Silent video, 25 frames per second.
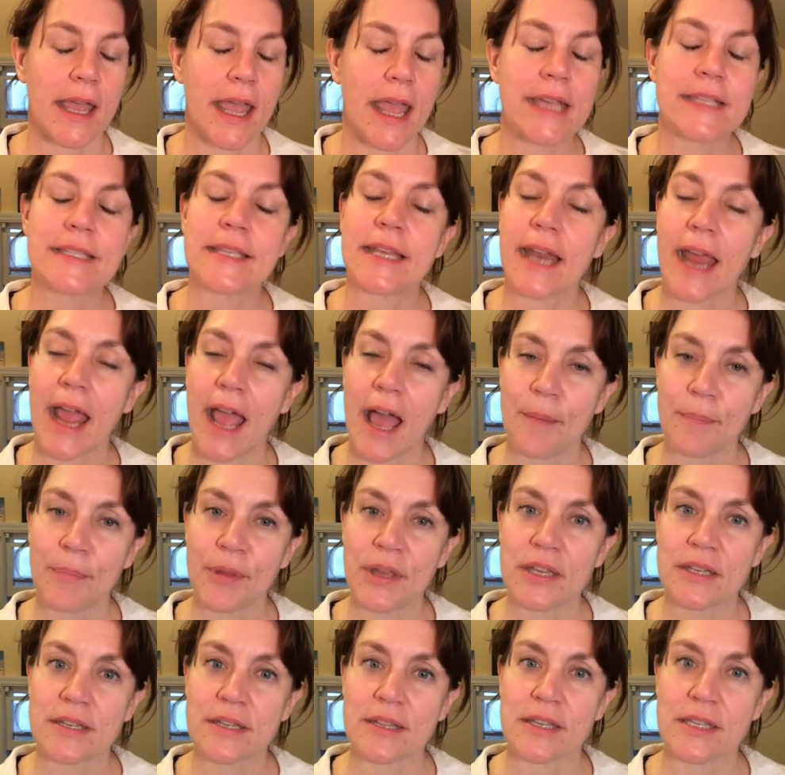As it
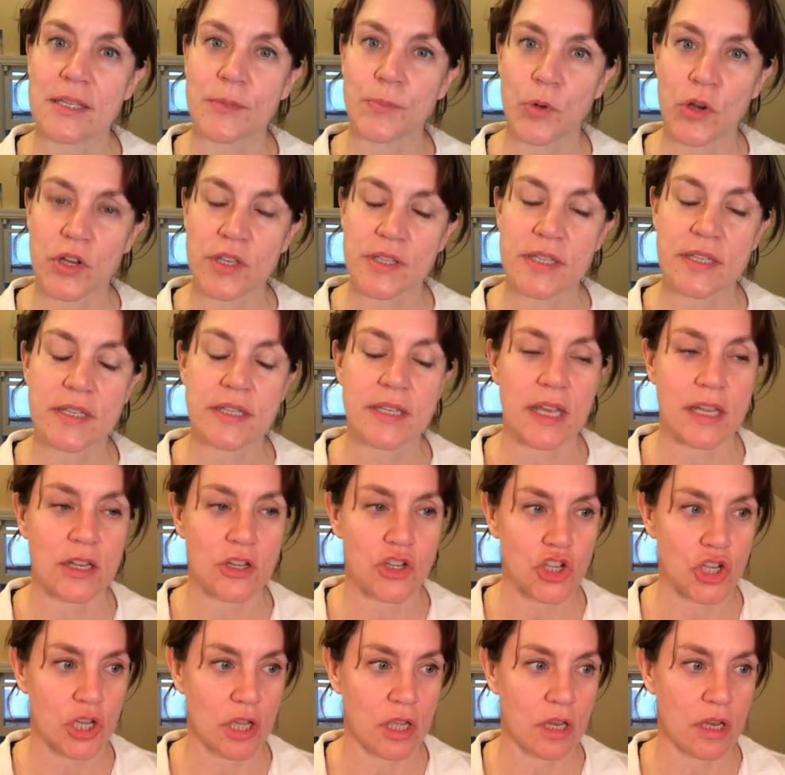happened, this
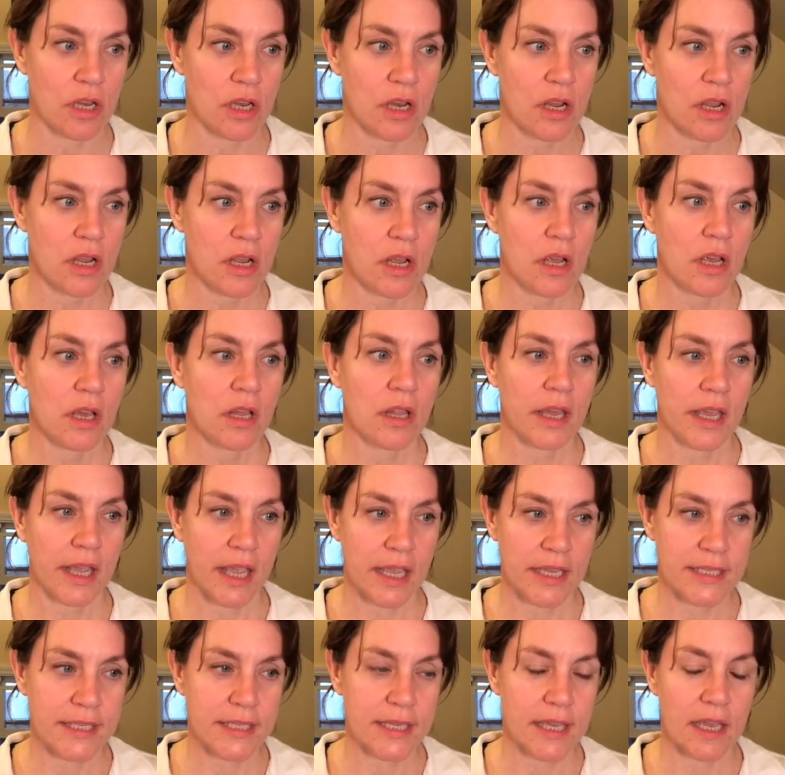presentation, like
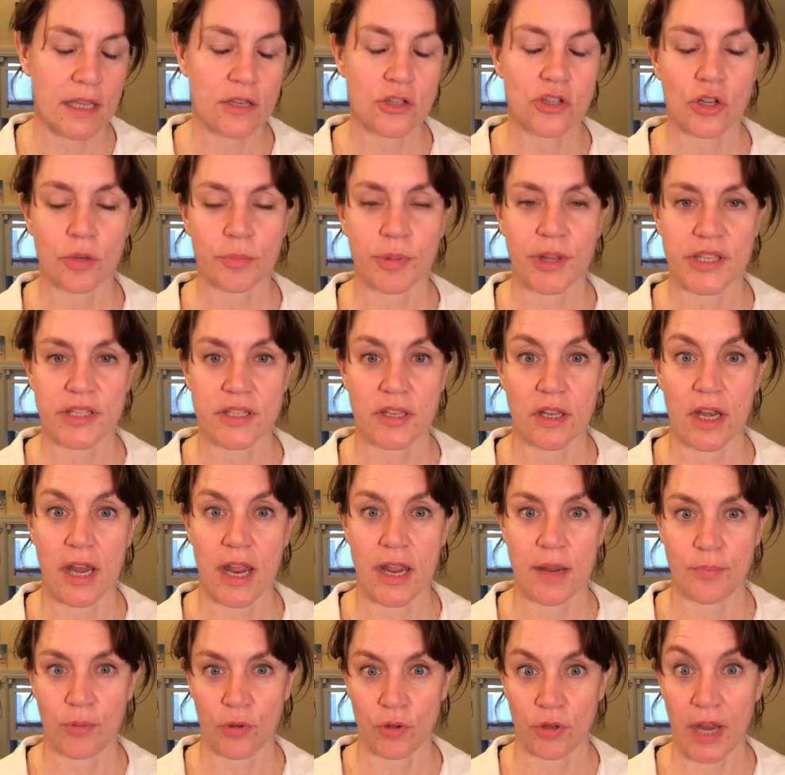I said, took place on
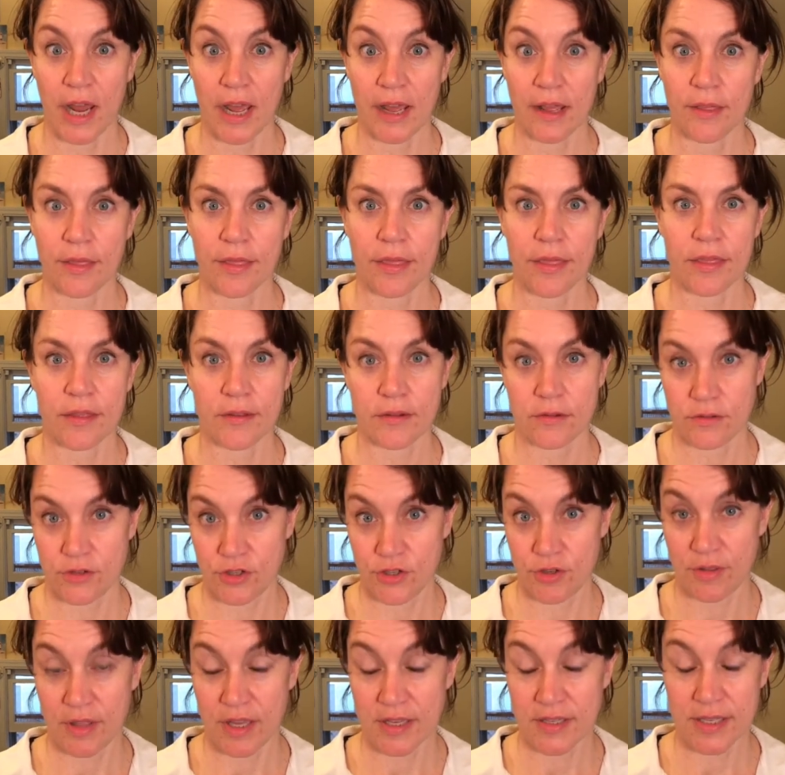April 9th,
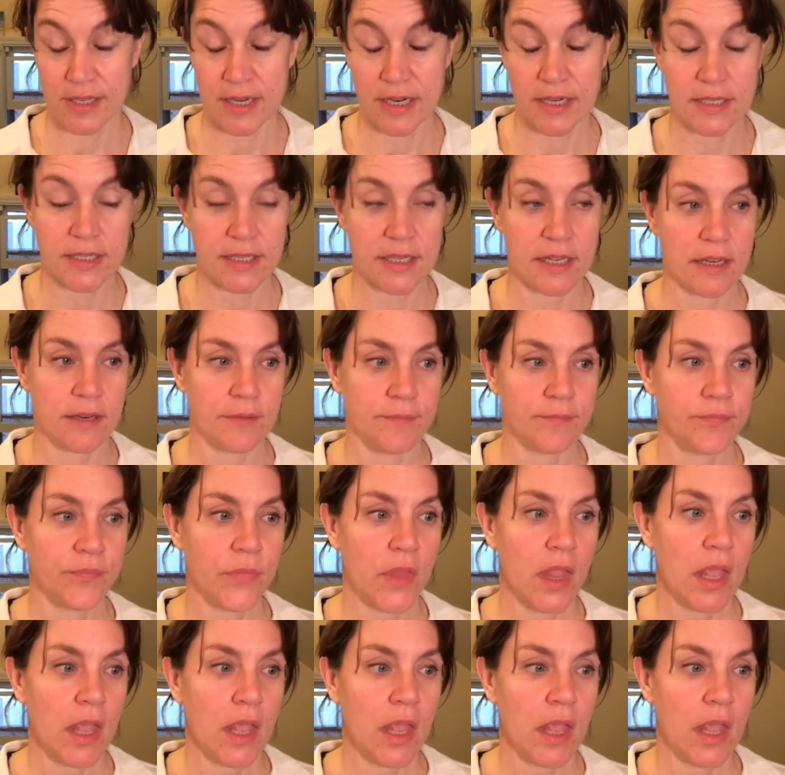2018.